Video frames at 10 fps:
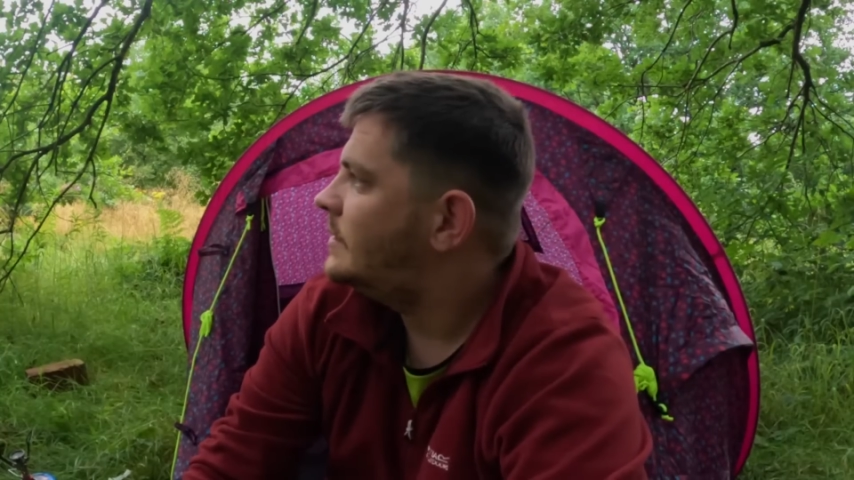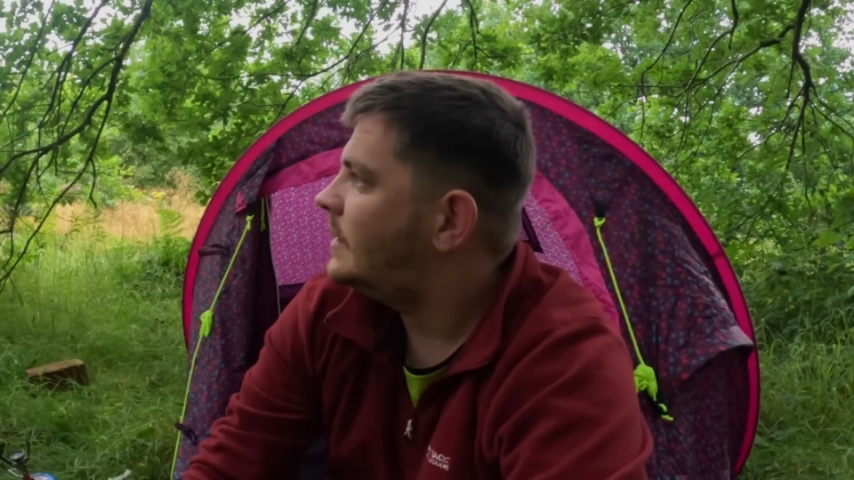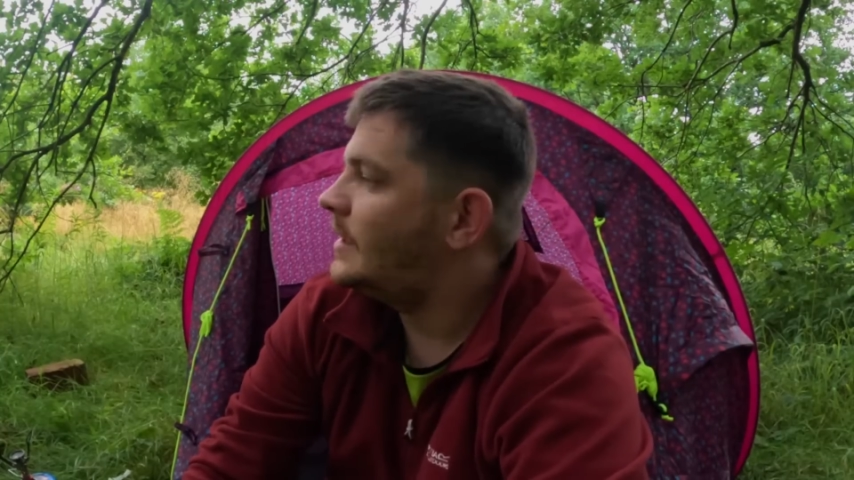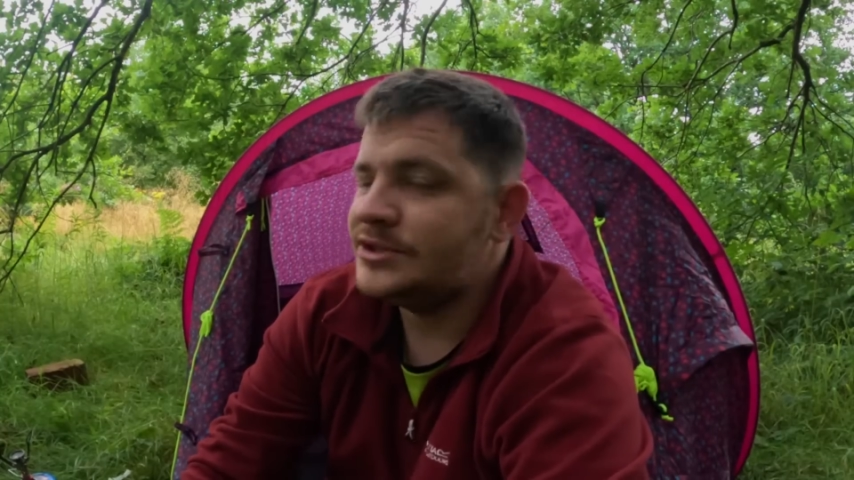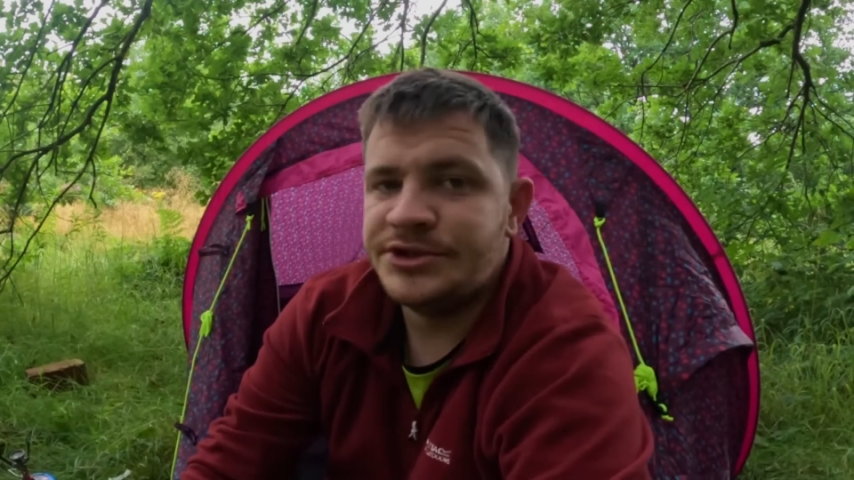
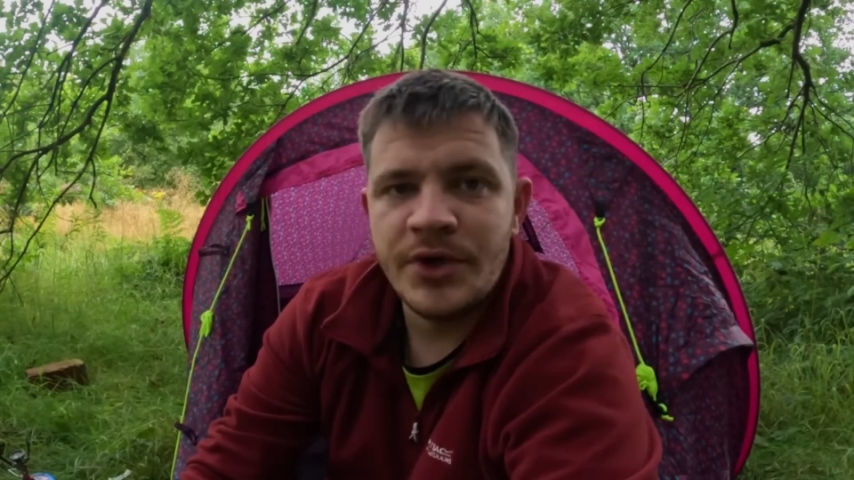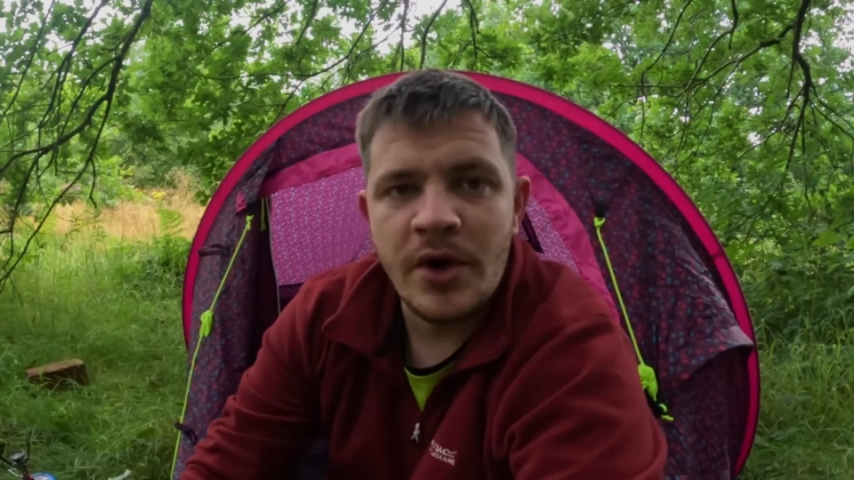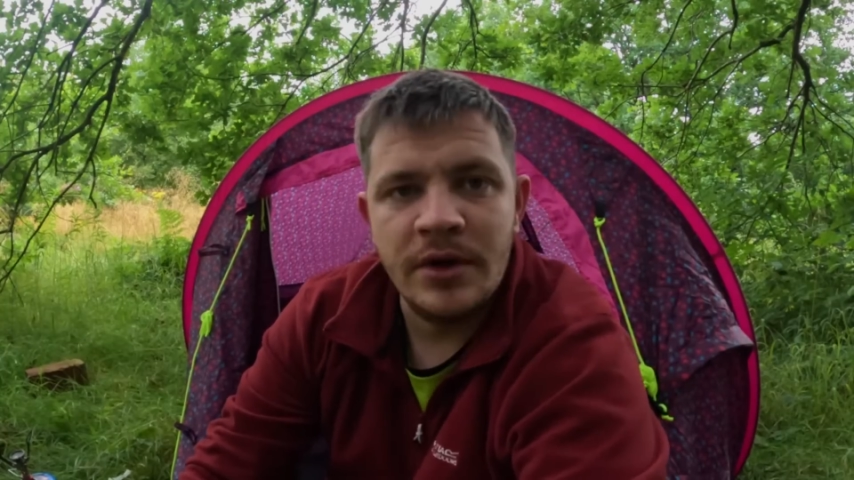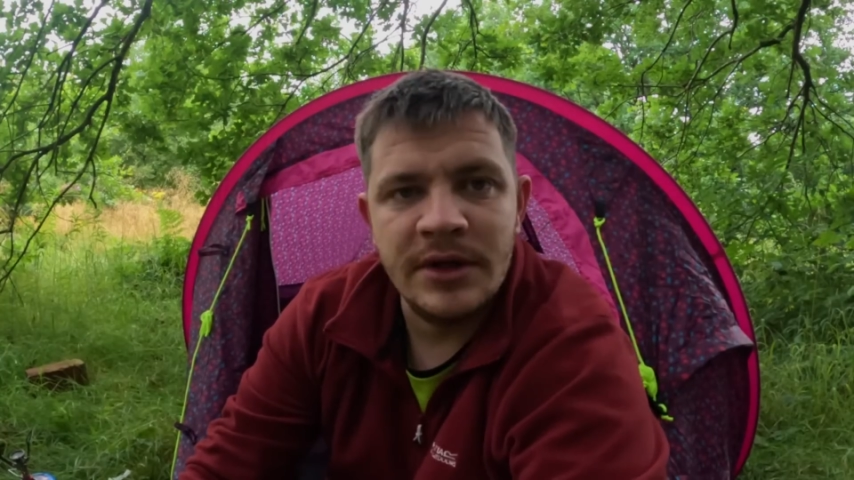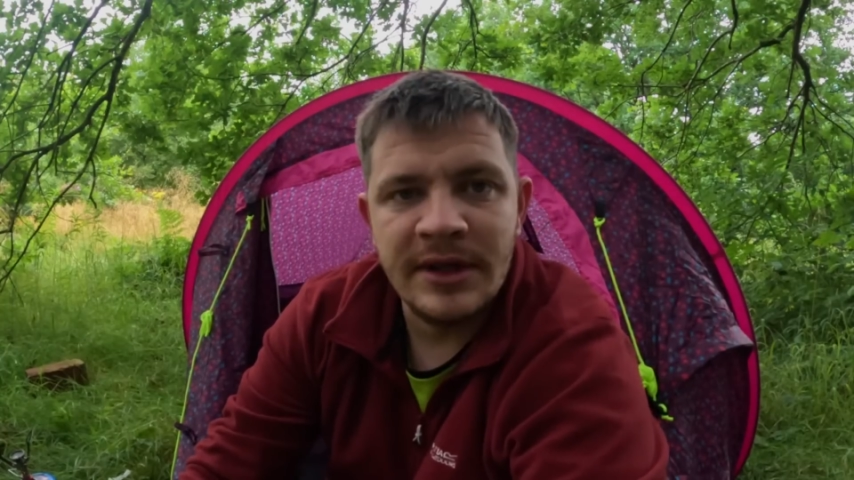Like
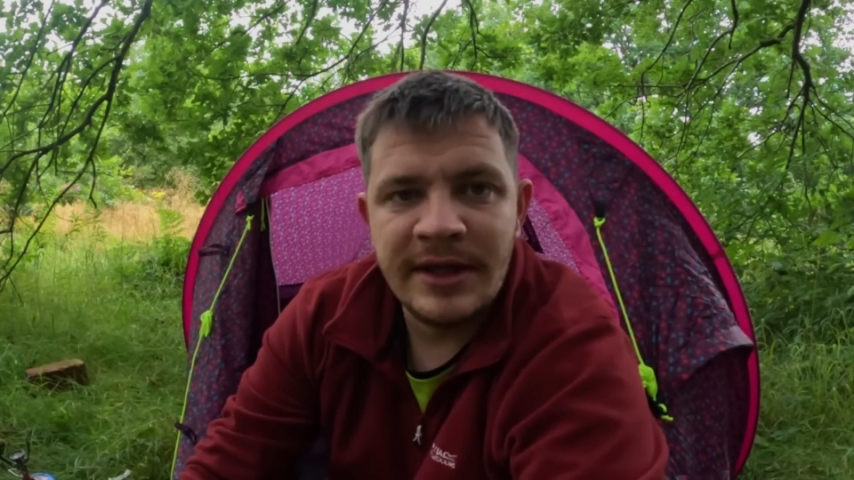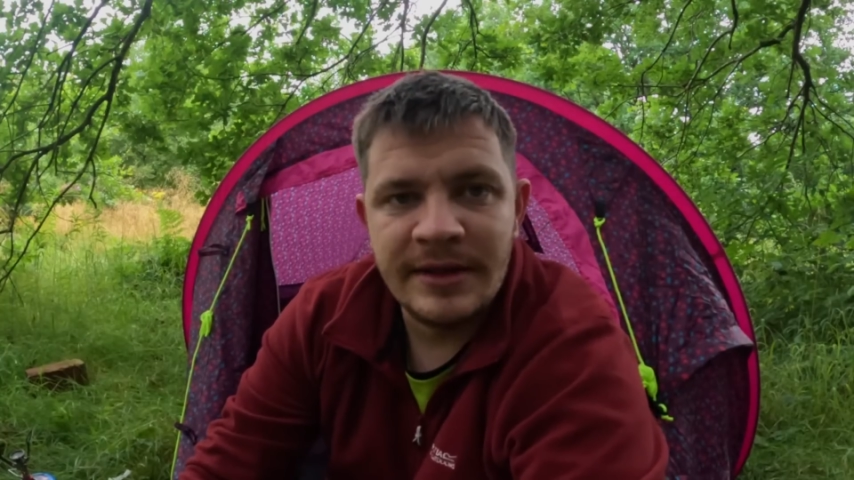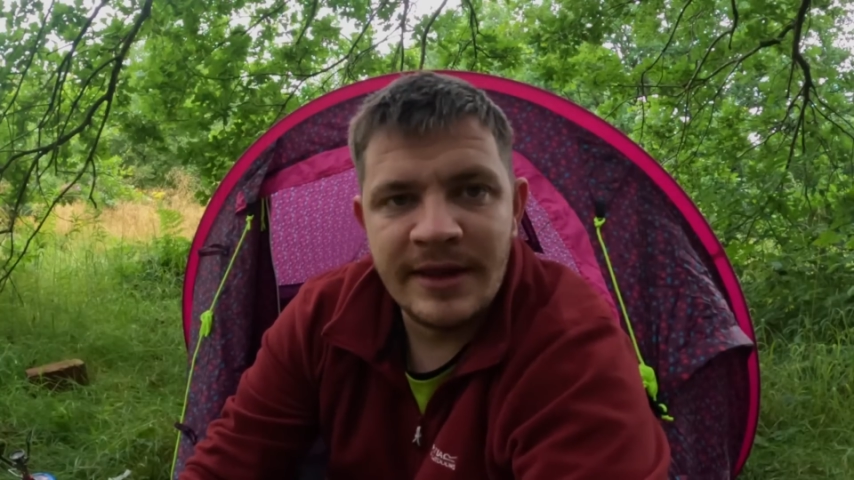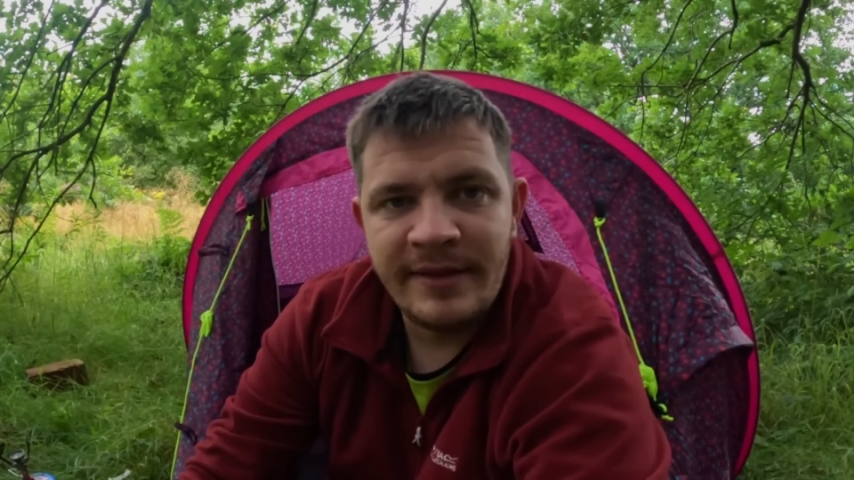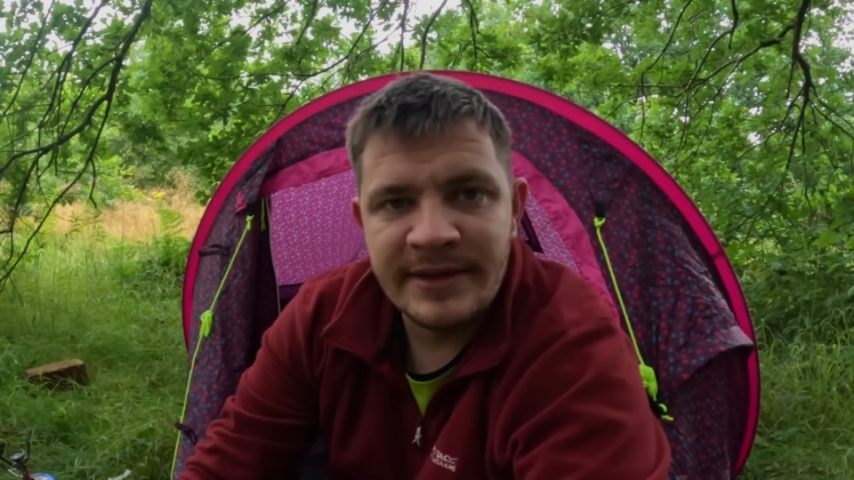strong,
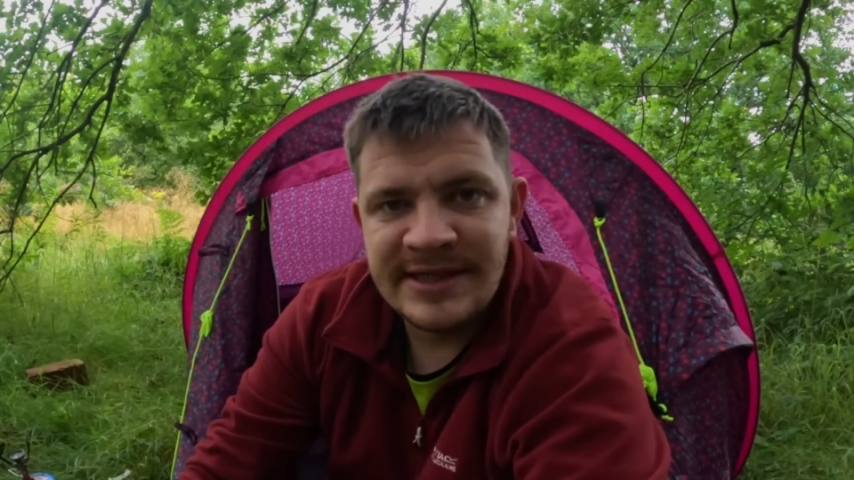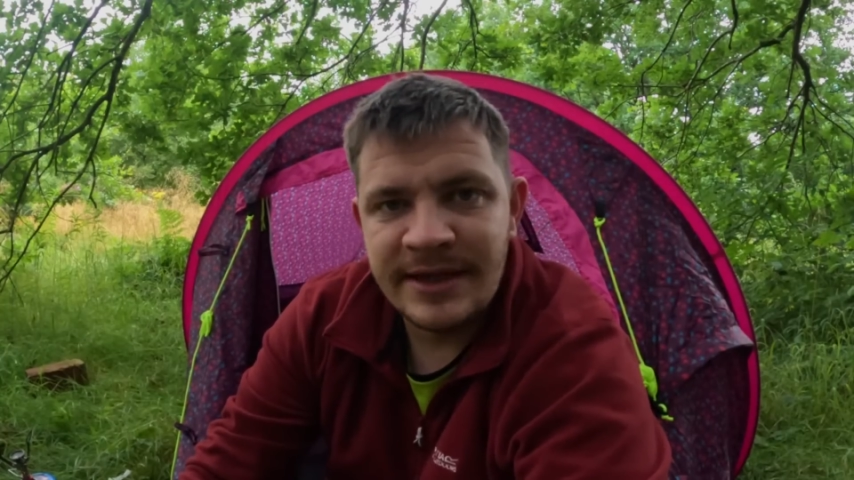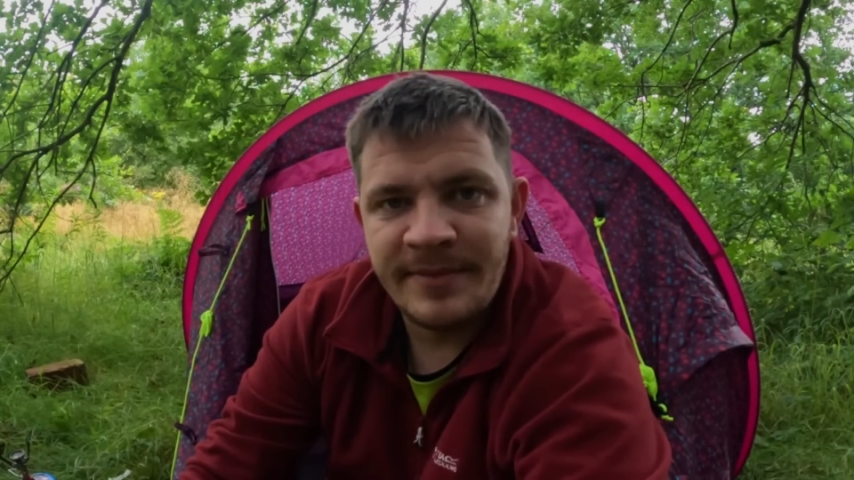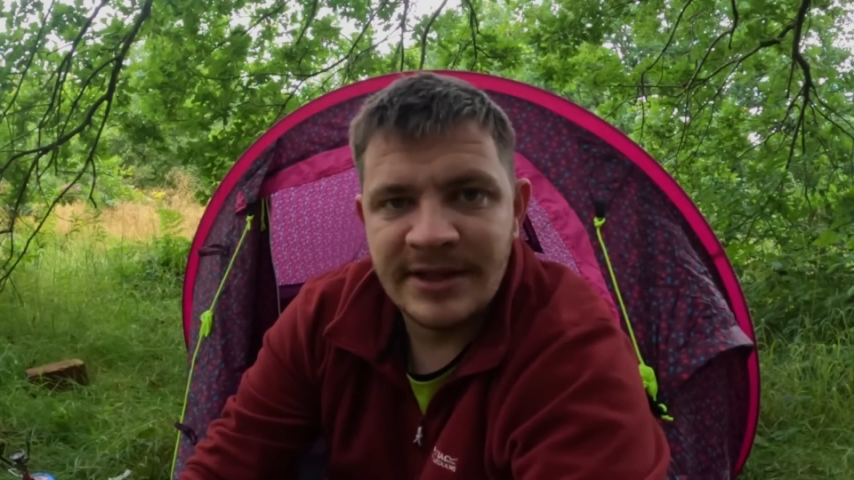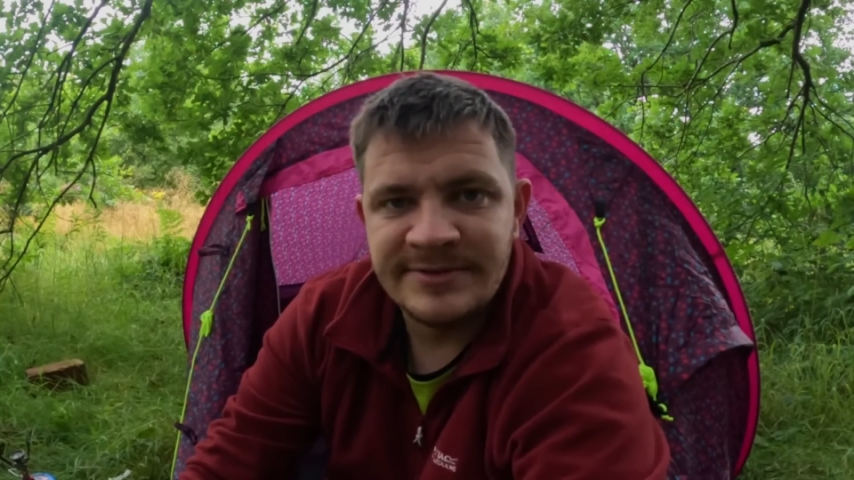let the
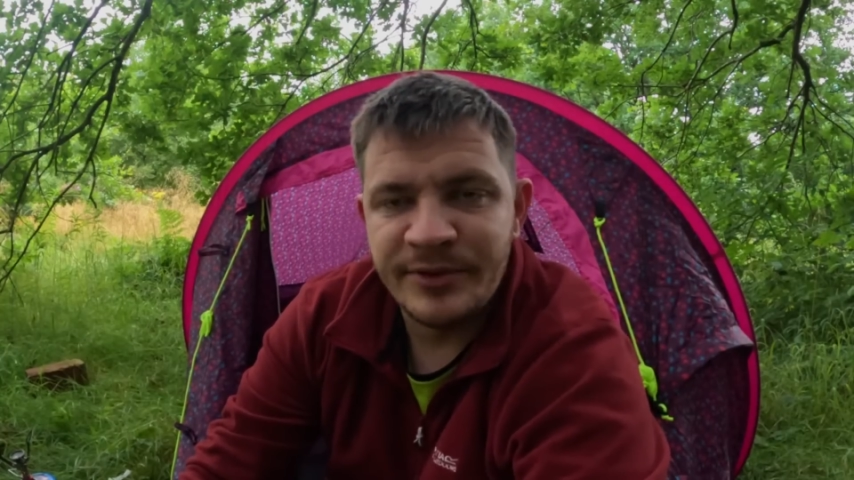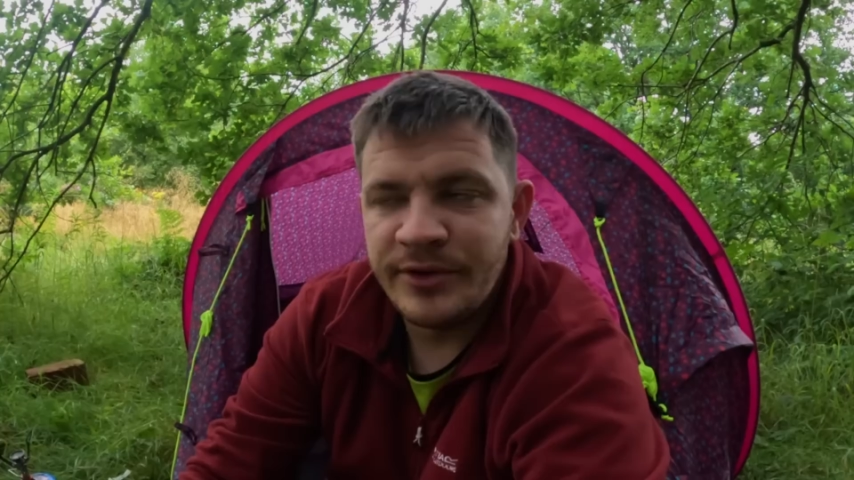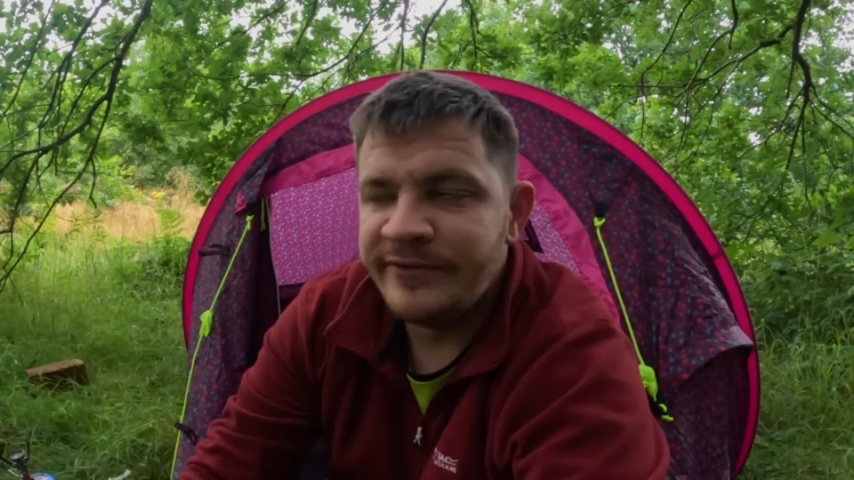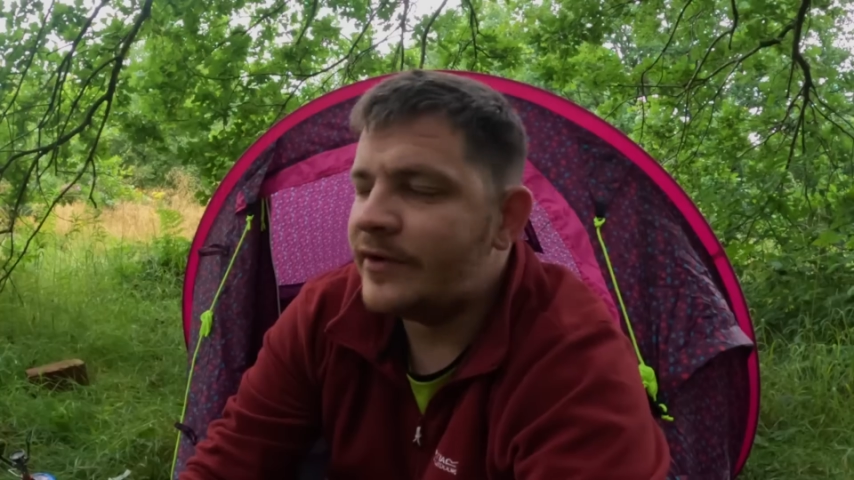tea bags brew